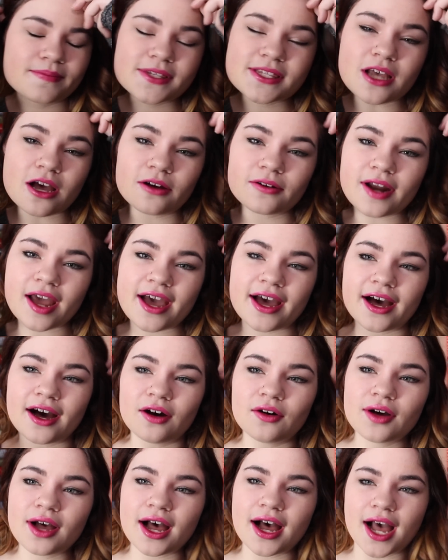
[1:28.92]
So
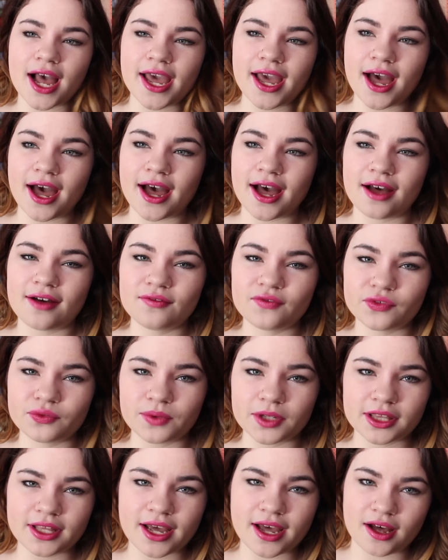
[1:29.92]
now I have,
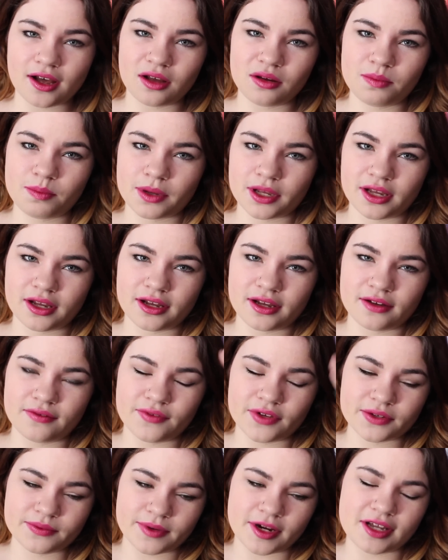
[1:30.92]
with the help
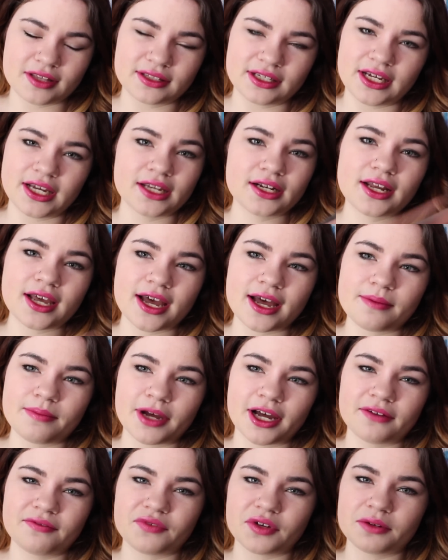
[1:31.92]
of Raeleen at
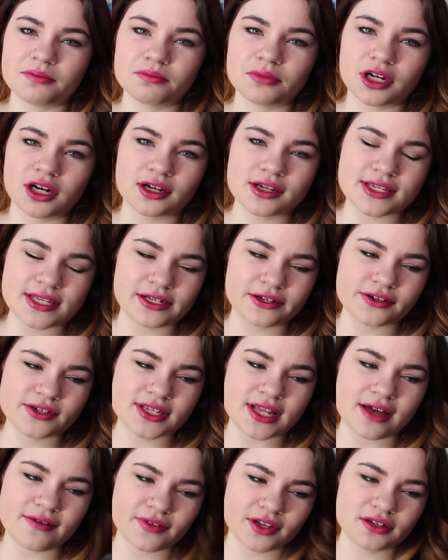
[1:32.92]
Padfoot and Prong
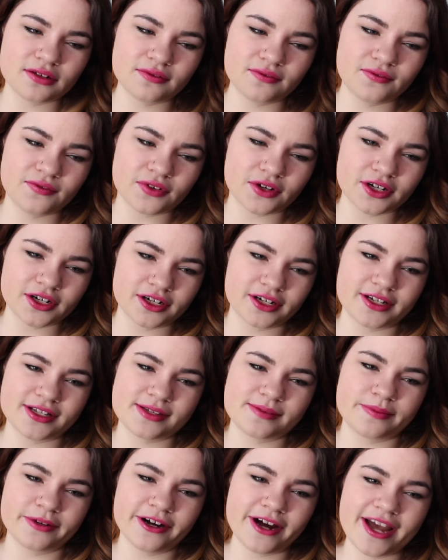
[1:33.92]
07 for her
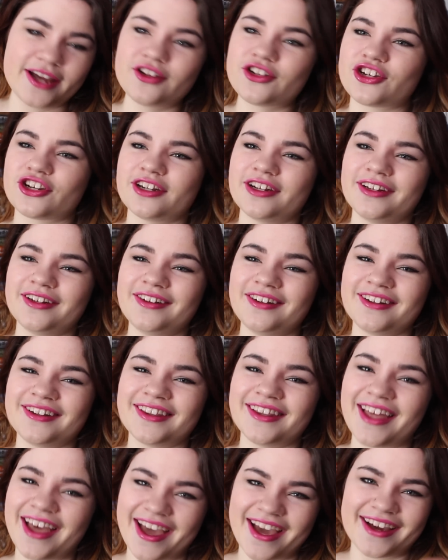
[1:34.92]
inspiration,
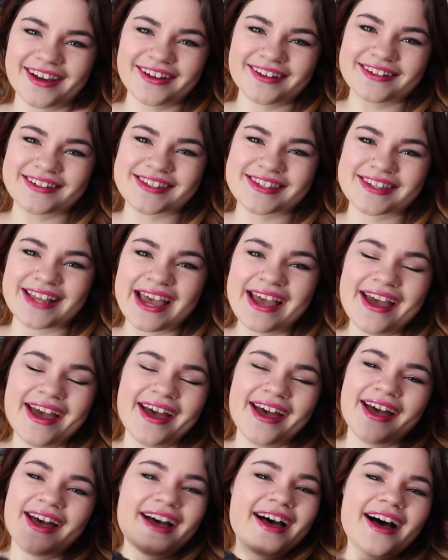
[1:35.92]
thanks,
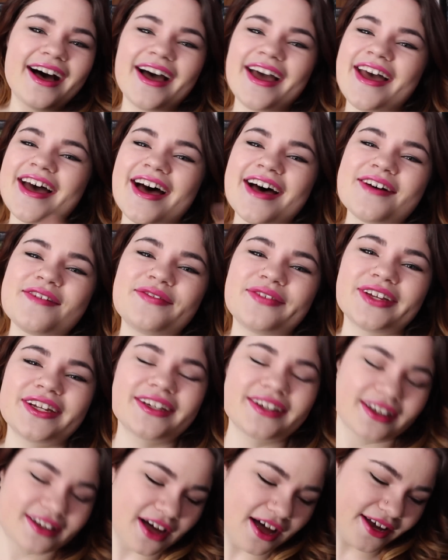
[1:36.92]
I have
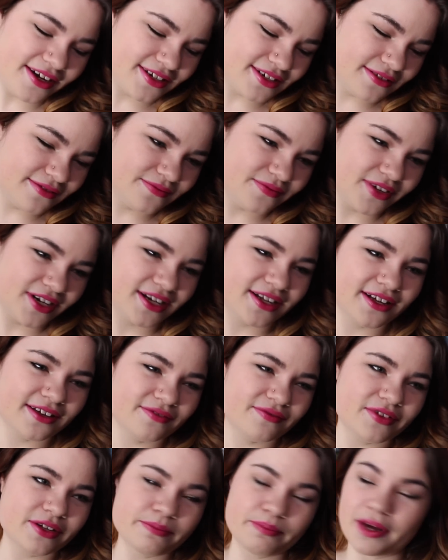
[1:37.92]
gotten rid
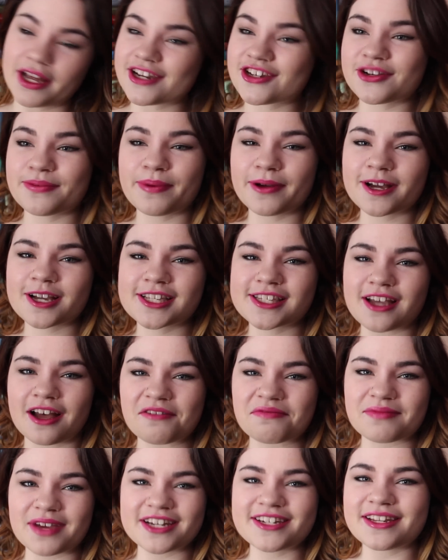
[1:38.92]
of a bunch of books
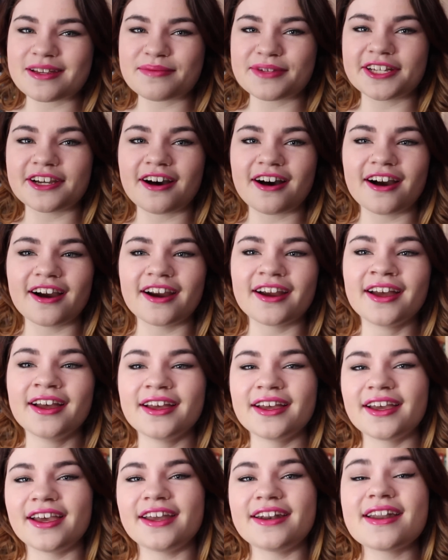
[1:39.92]
off my TBR
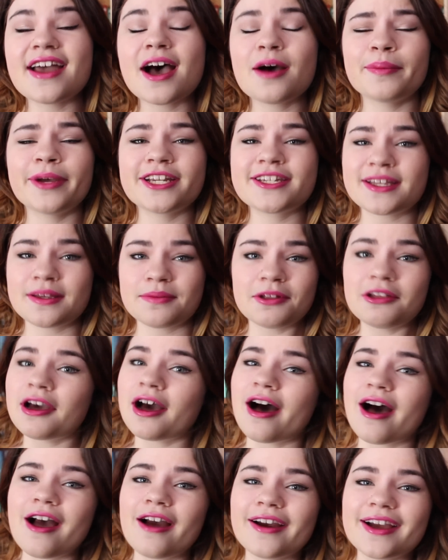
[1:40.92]
and now my
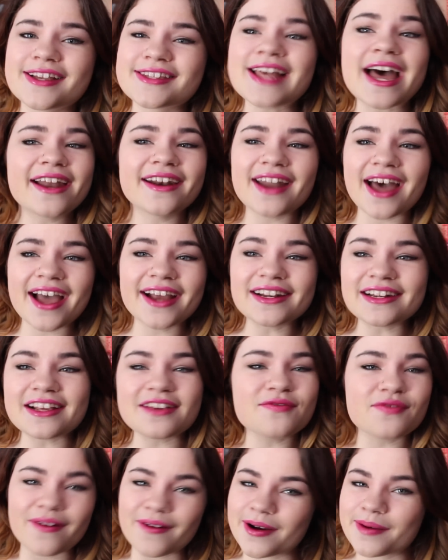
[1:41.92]
TBR is at
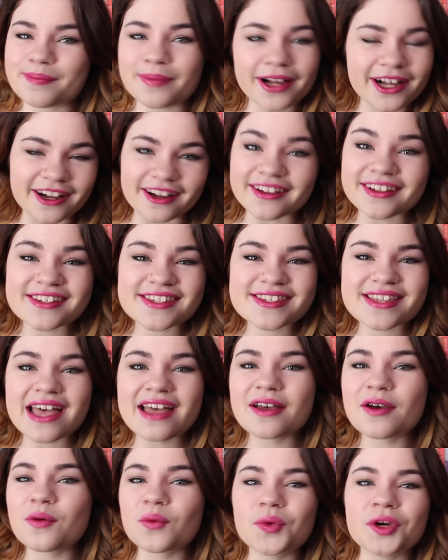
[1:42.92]
94 books
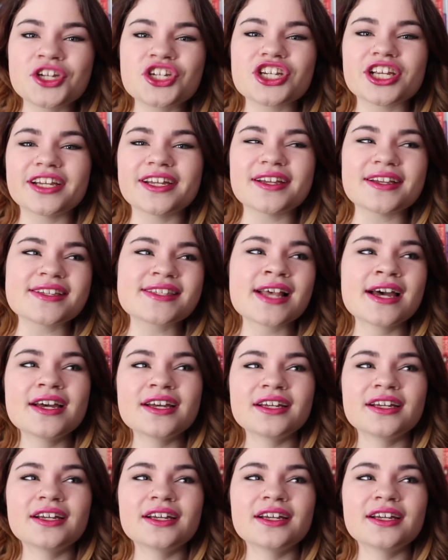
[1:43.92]
which is